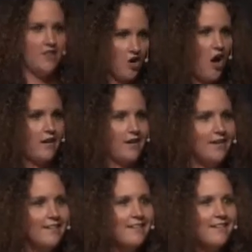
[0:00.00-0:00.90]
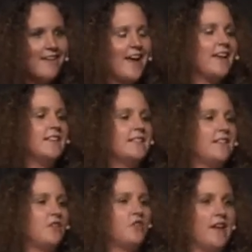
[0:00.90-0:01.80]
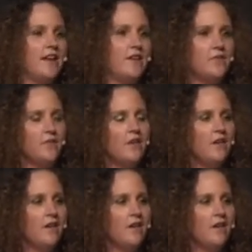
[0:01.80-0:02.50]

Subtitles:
see the cocky, I see the creative.